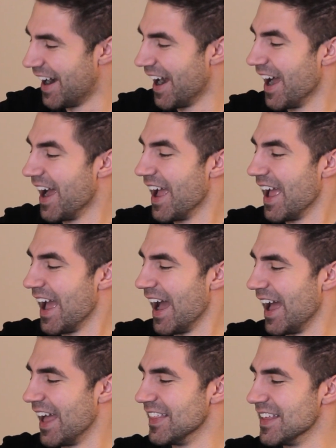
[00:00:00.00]

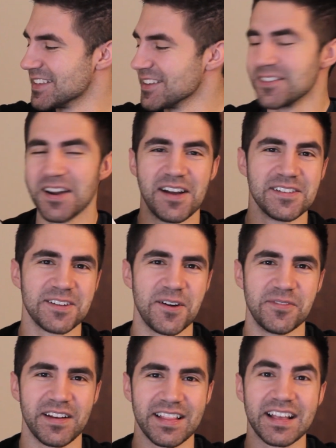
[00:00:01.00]
And this is when I was
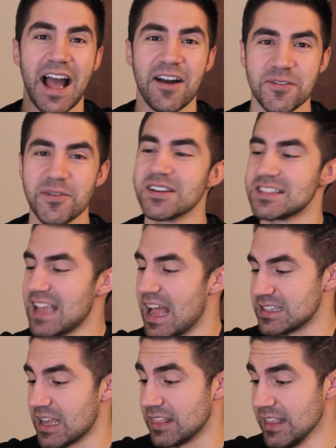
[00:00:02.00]
opening the comic books.
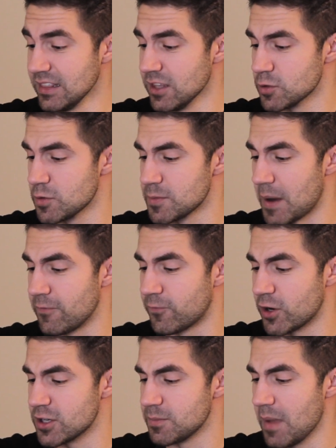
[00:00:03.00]
Yes, I think this was my
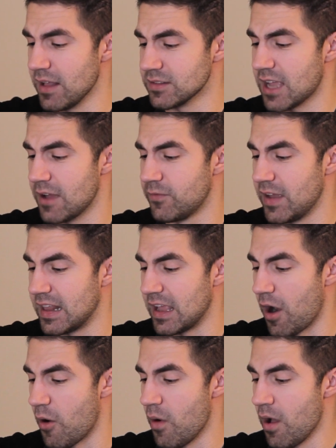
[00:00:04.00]
first mail time
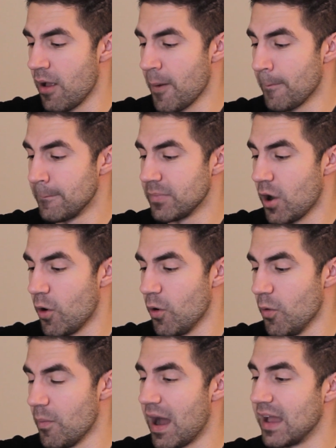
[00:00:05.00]
video.
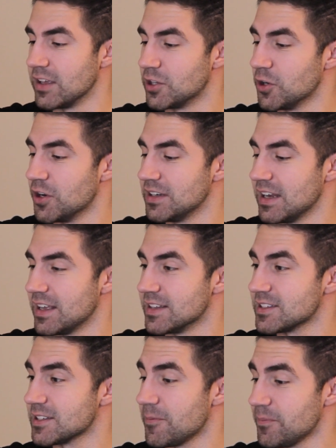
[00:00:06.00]
Oh my
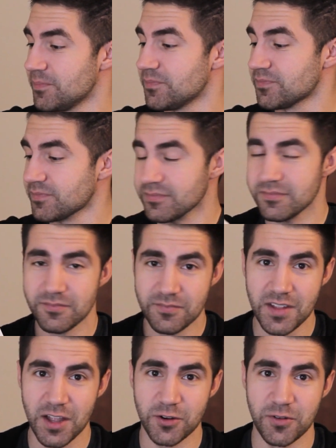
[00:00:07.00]
goodness.
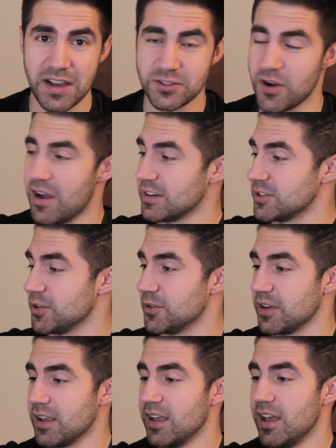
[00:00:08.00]
Great drawing,
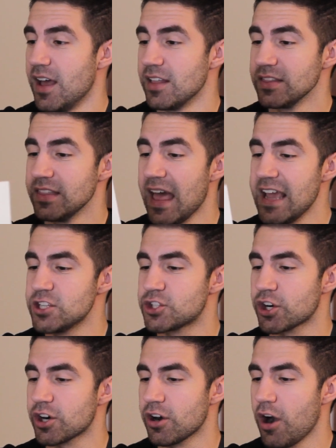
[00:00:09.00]
dude.
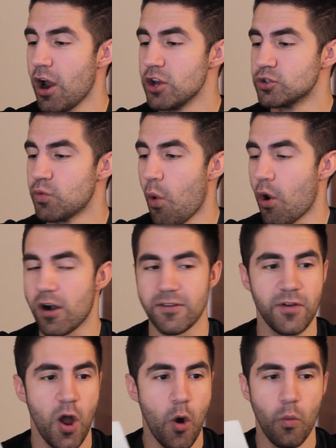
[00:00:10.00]
Laser
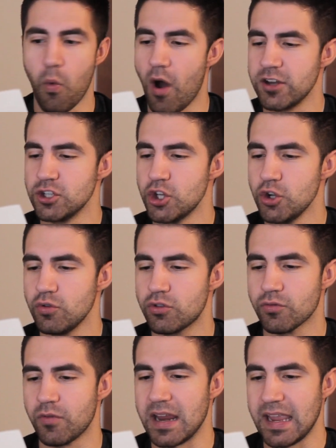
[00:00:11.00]
Dwarf one two
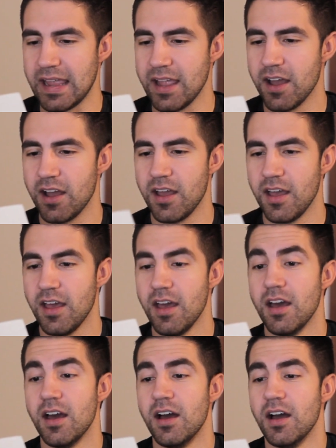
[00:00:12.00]
three.
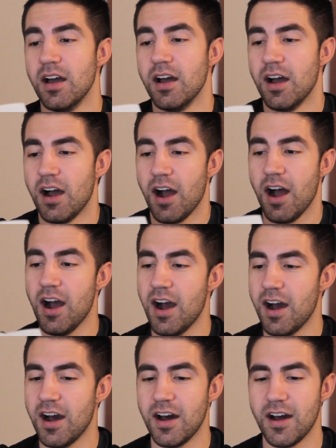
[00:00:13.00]

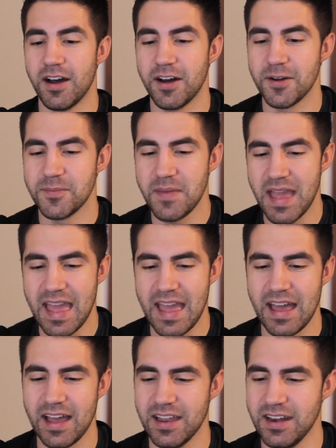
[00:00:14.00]
Oh,
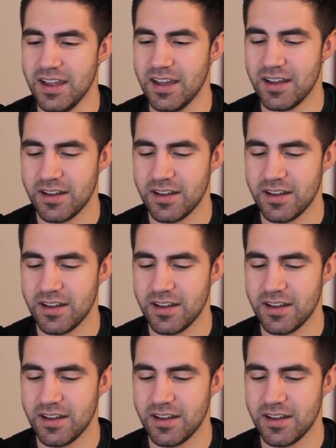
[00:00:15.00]
man.